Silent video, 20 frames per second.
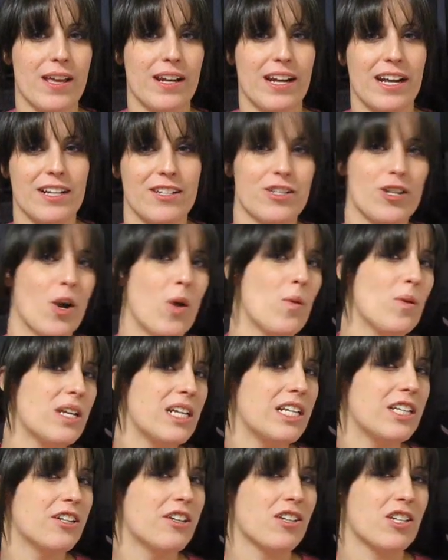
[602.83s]
and I don't
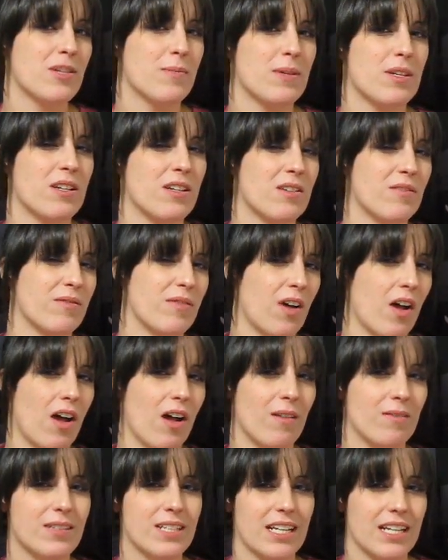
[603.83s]
need her to be
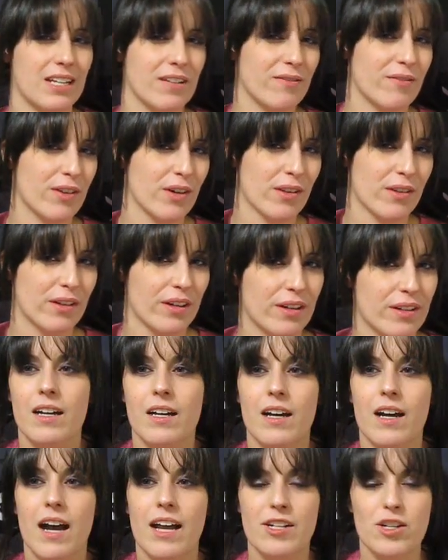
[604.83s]
involved any further.
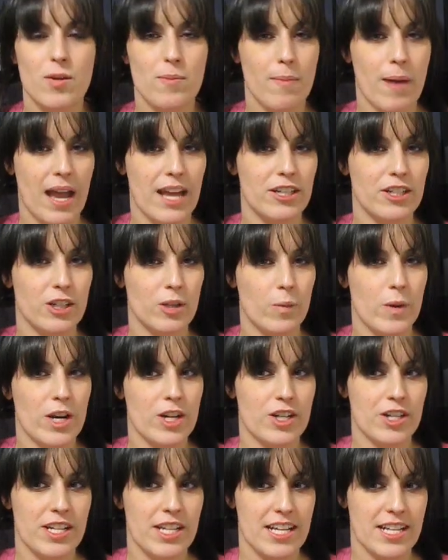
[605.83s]
I don't mind her where
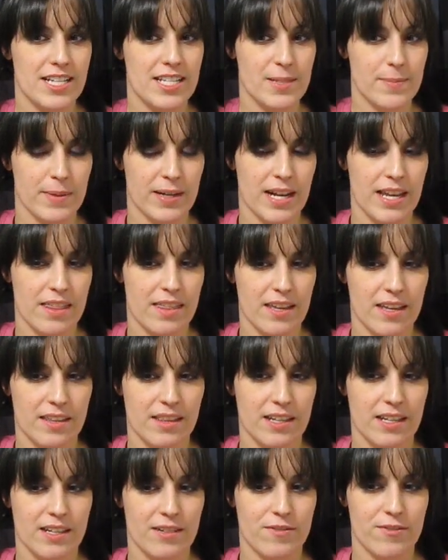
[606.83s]
she is, but I think
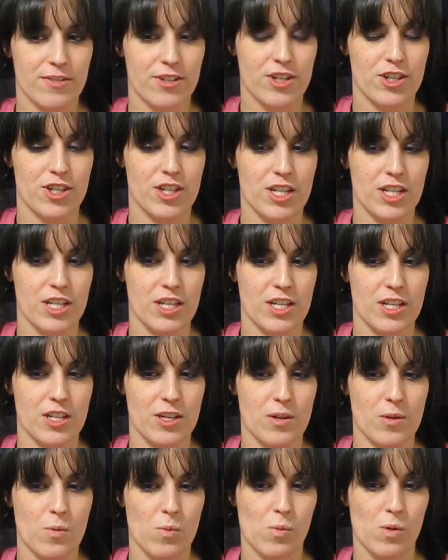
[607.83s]
that if
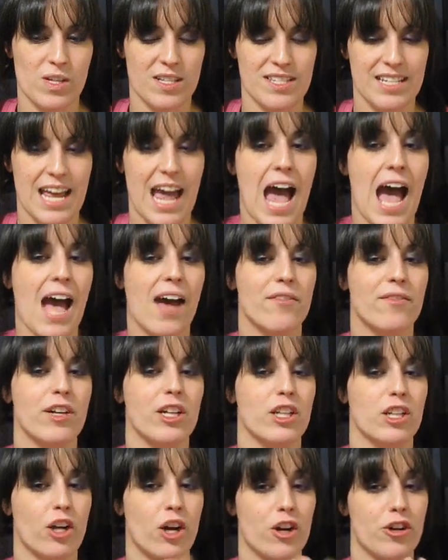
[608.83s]
she was to have a
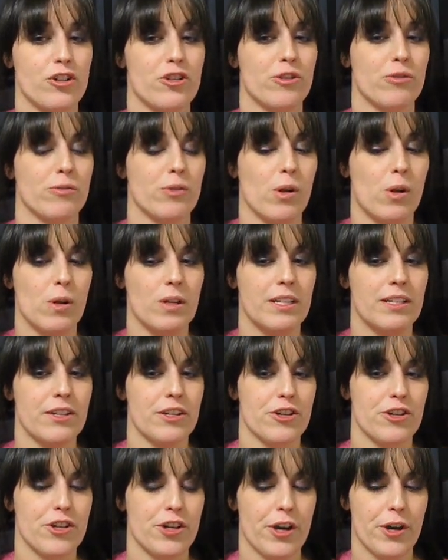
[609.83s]
larger role in the
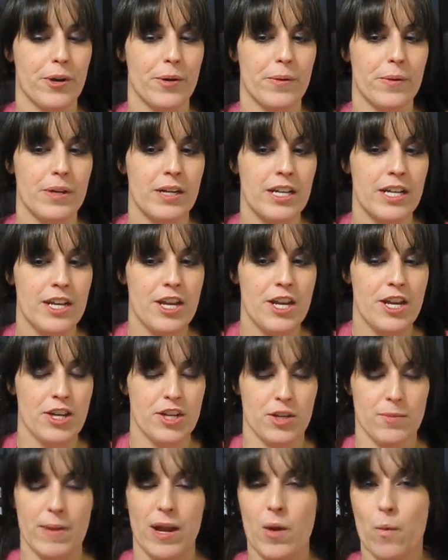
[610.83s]
show,
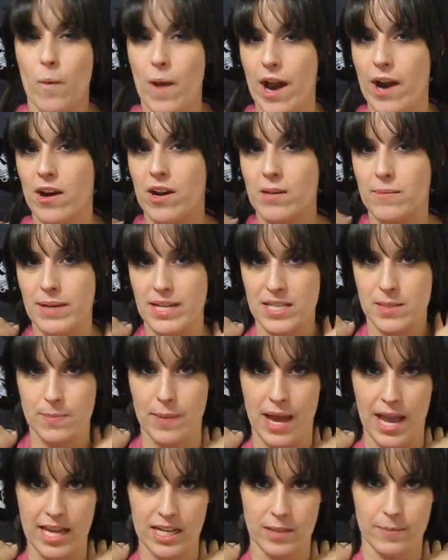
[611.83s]
she might wear on my
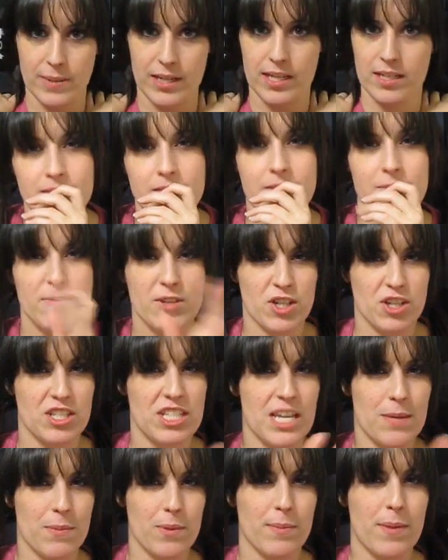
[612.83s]
spine a bit. But
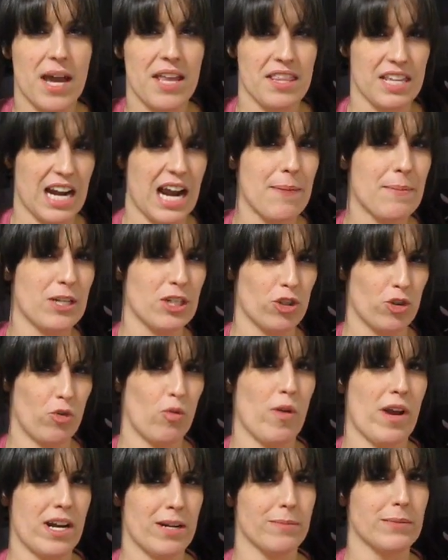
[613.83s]
just keep in mind that I'm
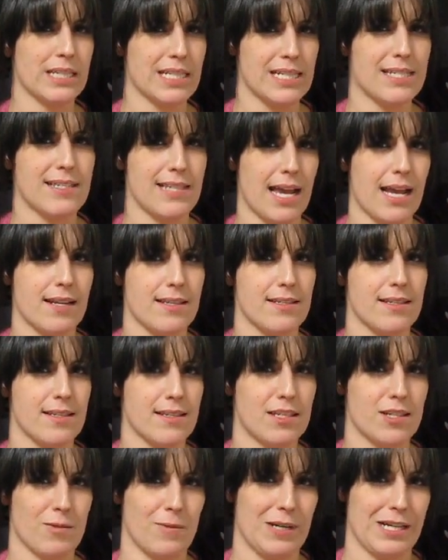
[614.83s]
incredibly
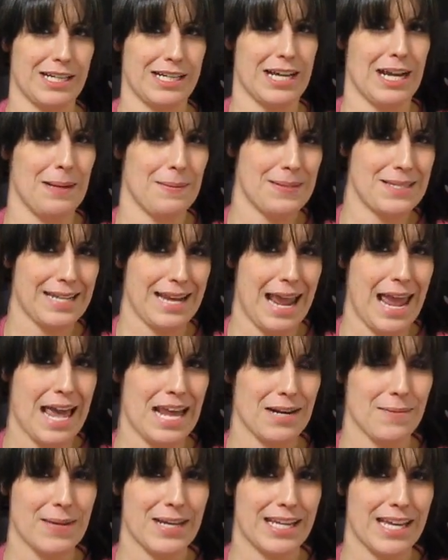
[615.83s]
sexist when it comes to
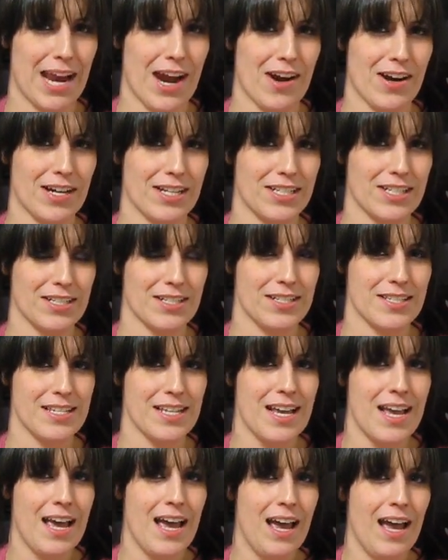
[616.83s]
anime characters.
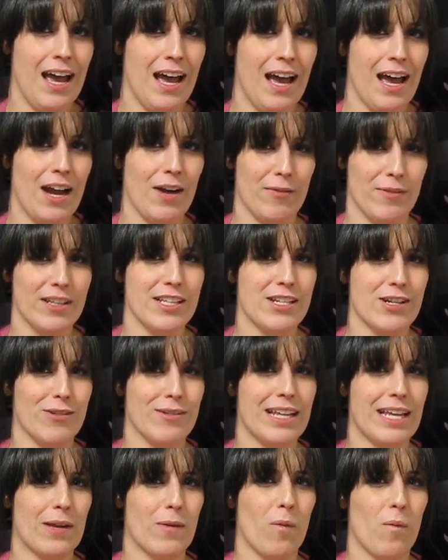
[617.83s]
I really
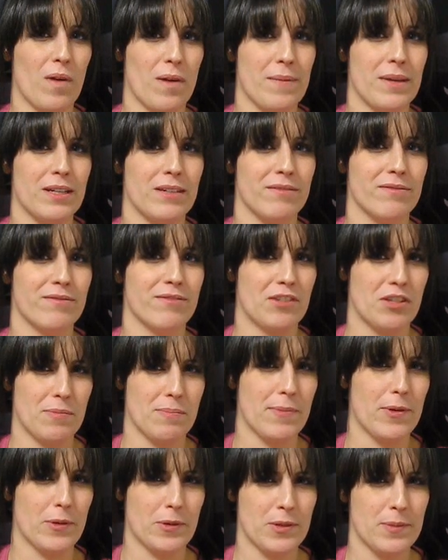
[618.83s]
don't like women for the
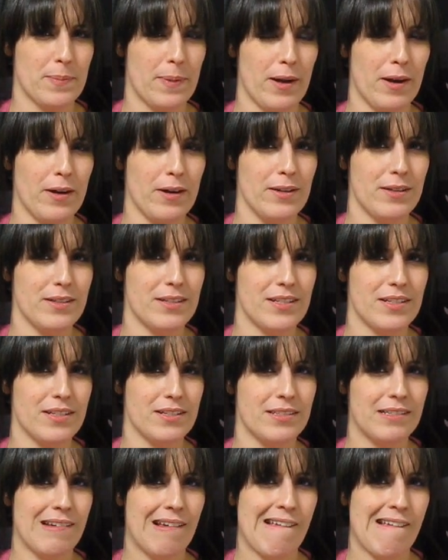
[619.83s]
most part.